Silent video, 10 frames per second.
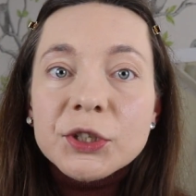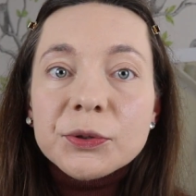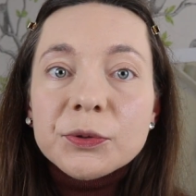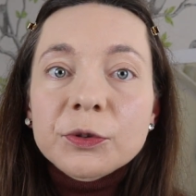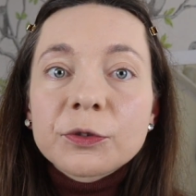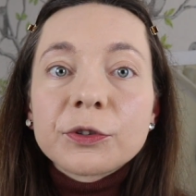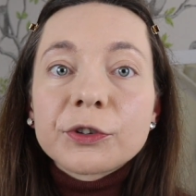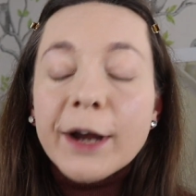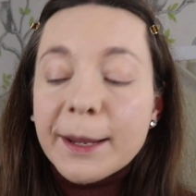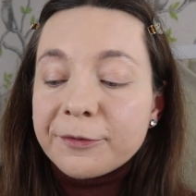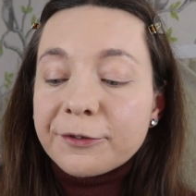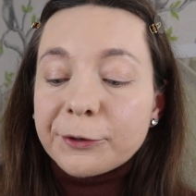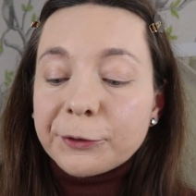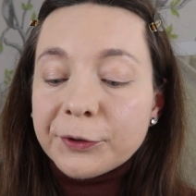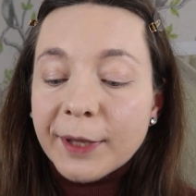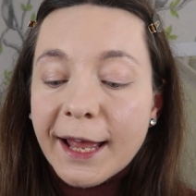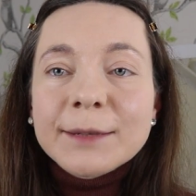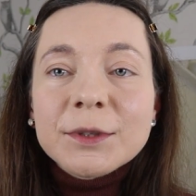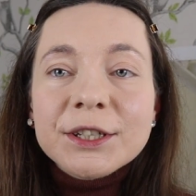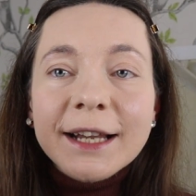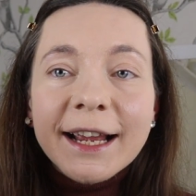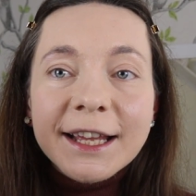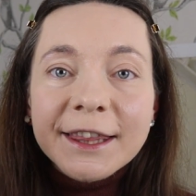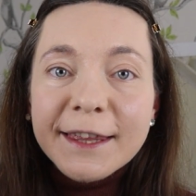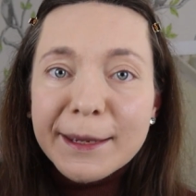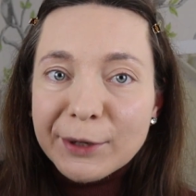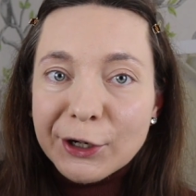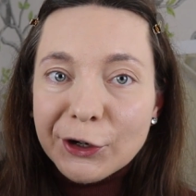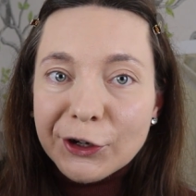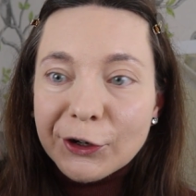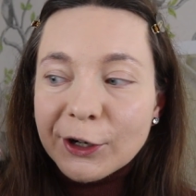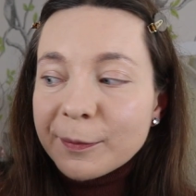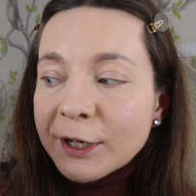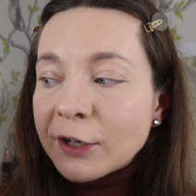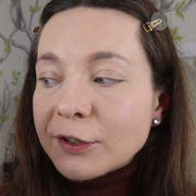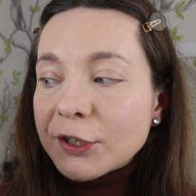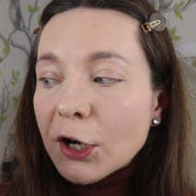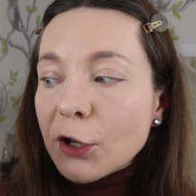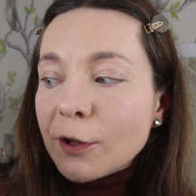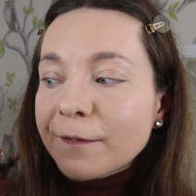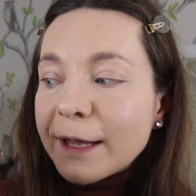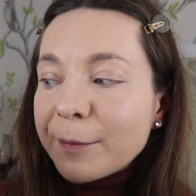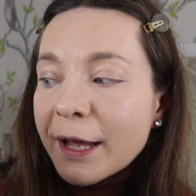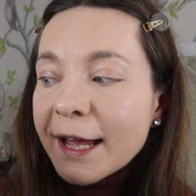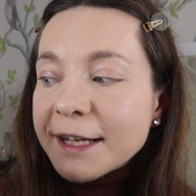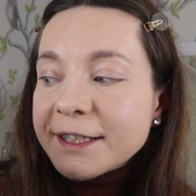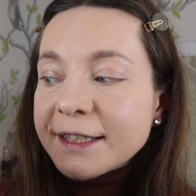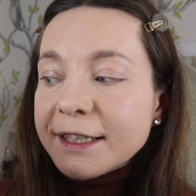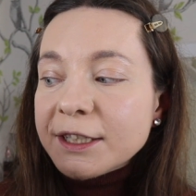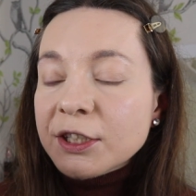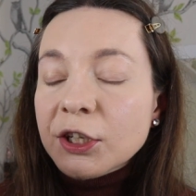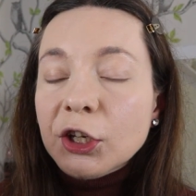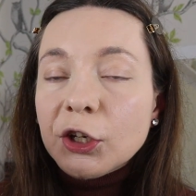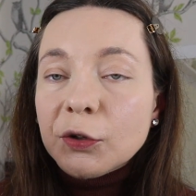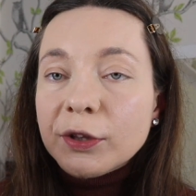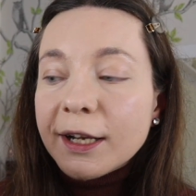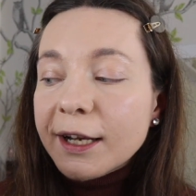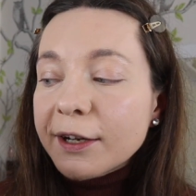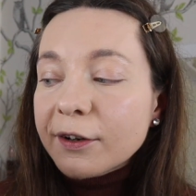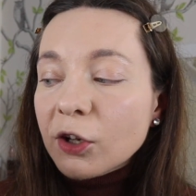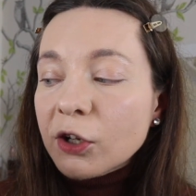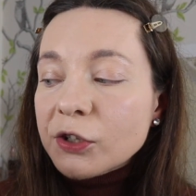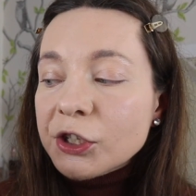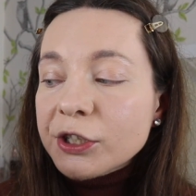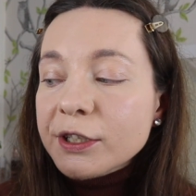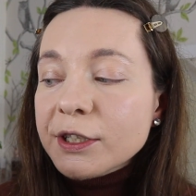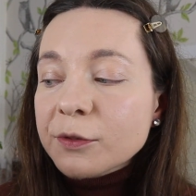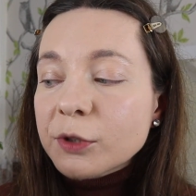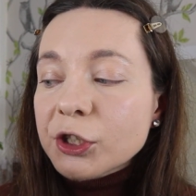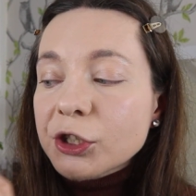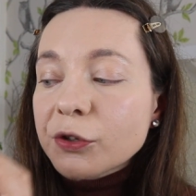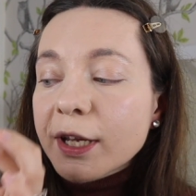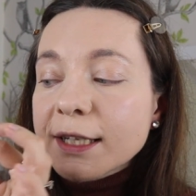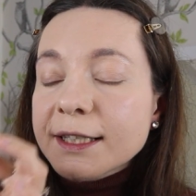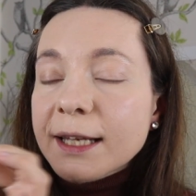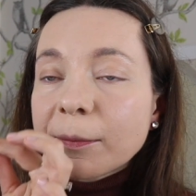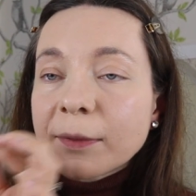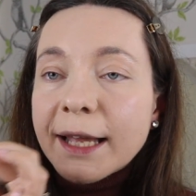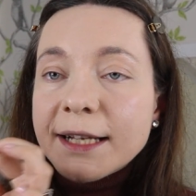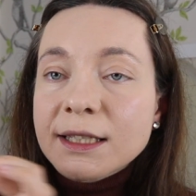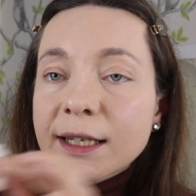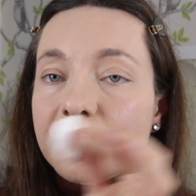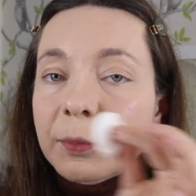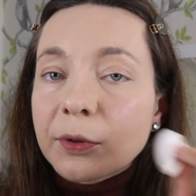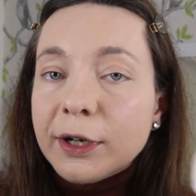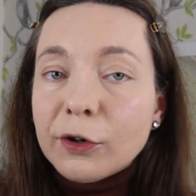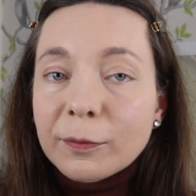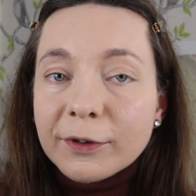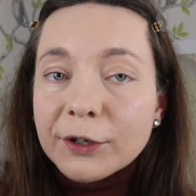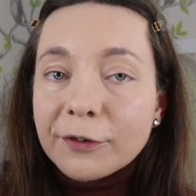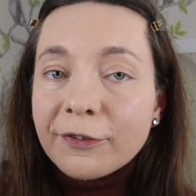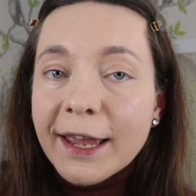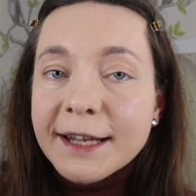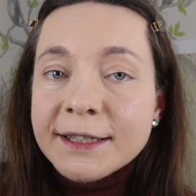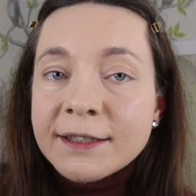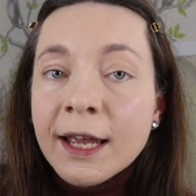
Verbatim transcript: two Grapefruit. Seems like a theme going on because all of them has this cute little cushions which you can tap nicely and put it on your face.